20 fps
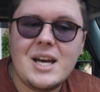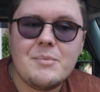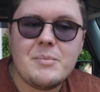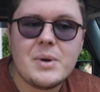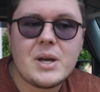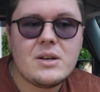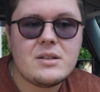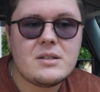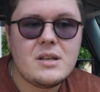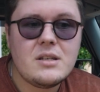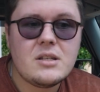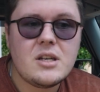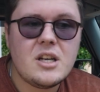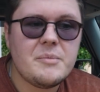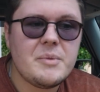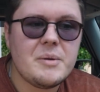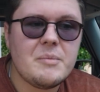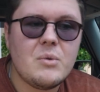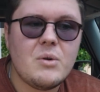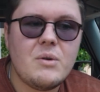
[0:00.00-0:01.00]
Because there's going
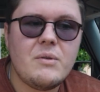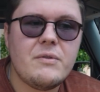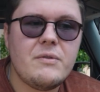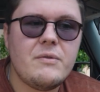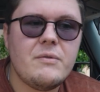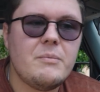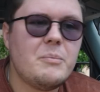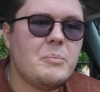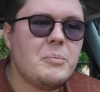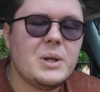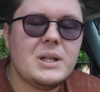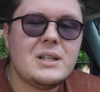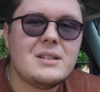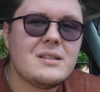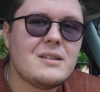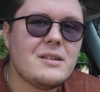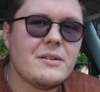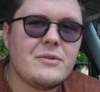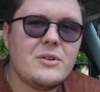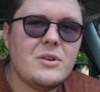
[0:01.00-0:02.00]
to be more builds
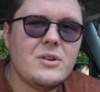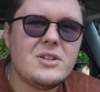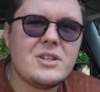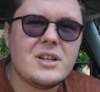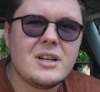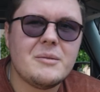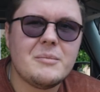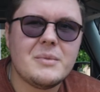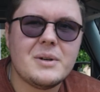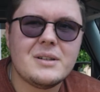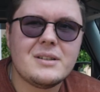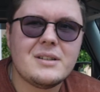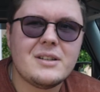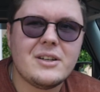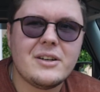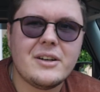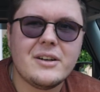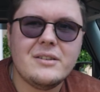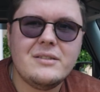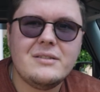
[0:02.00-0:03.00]
in the future. I mean,
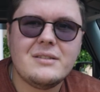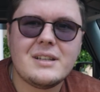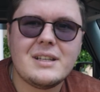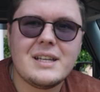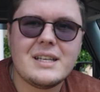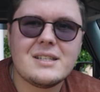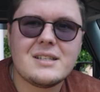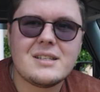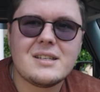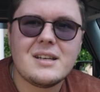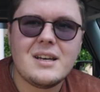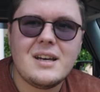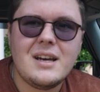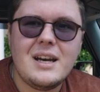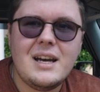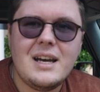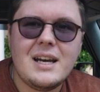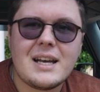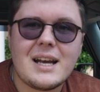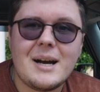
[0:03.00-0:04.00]
you know, there's
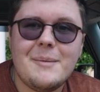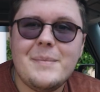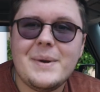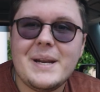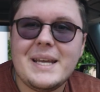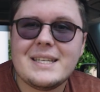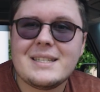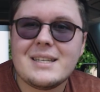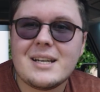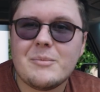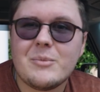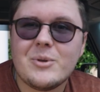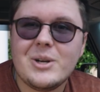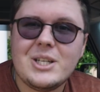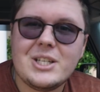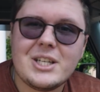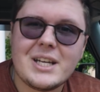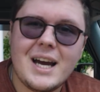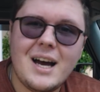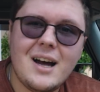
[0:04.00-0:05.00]
companies that I'm
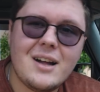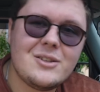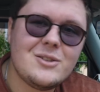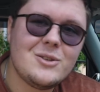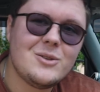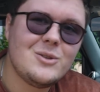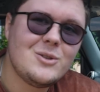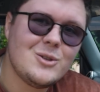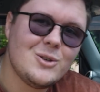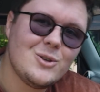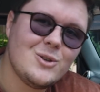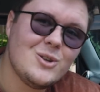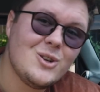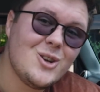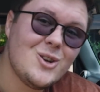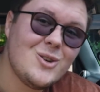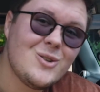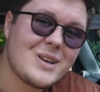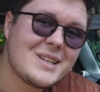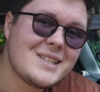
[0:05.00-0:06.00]
reaching out to do
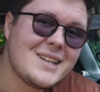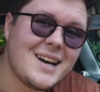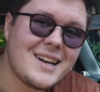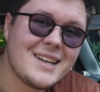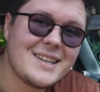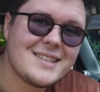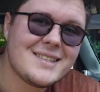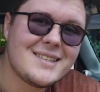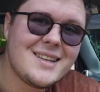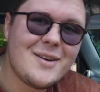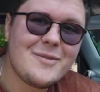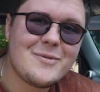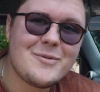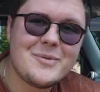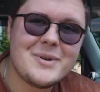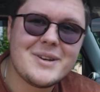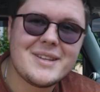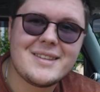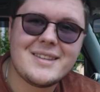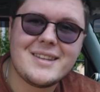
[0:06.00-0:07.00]
new exciting stuff
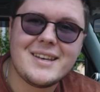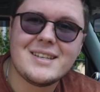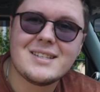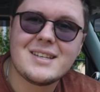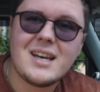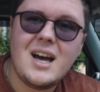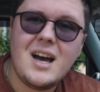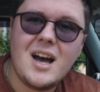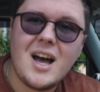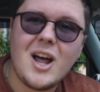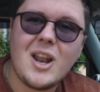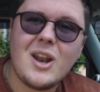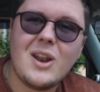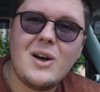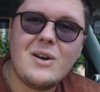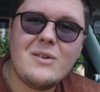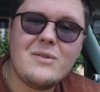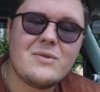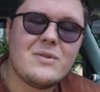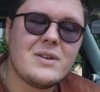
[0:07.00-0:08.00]
with. There's a
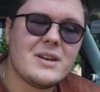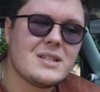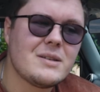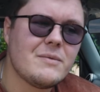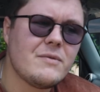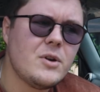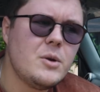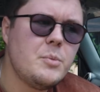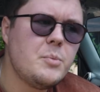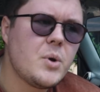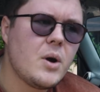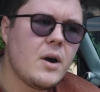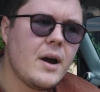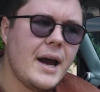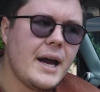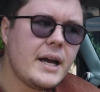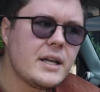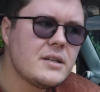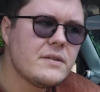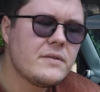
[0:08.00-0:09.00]
lot of things. I'm very
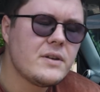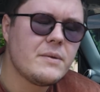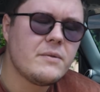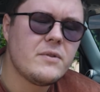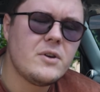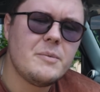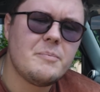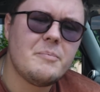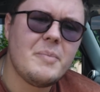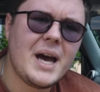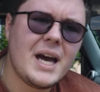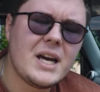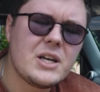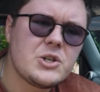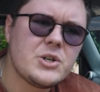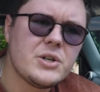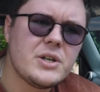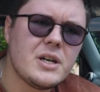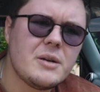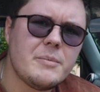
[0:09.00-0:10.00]
proactive and I'm very
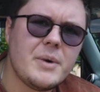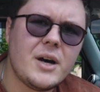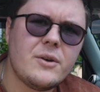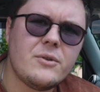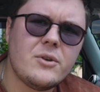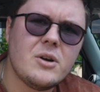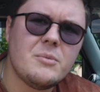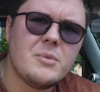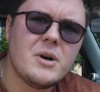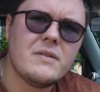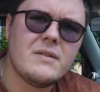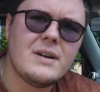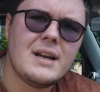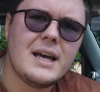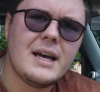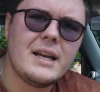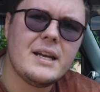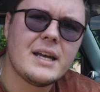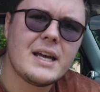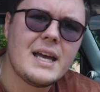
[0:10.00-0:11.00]
passionate about Rome
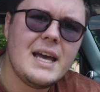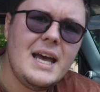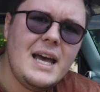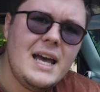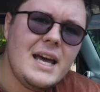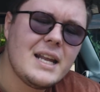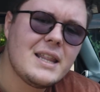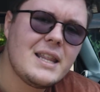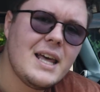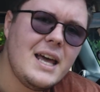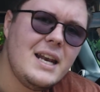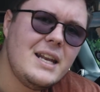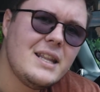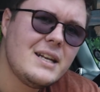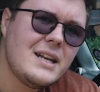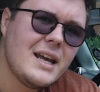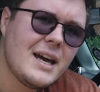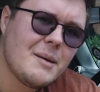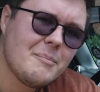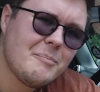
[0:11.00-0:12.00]
Overlanding. At the end of
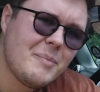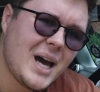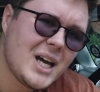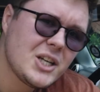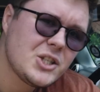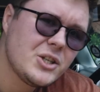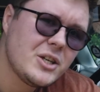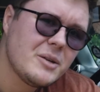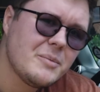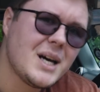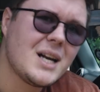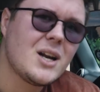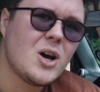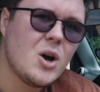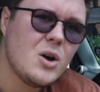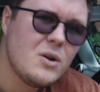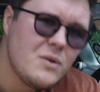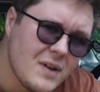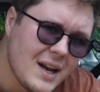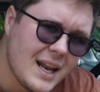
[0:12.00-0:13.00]
the day, I'm passionate about
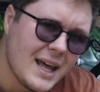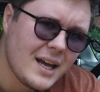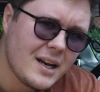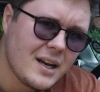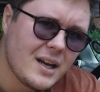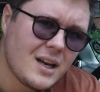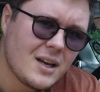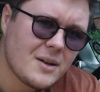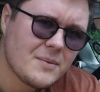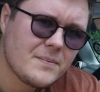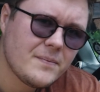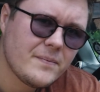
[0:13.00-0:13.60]
overlanding.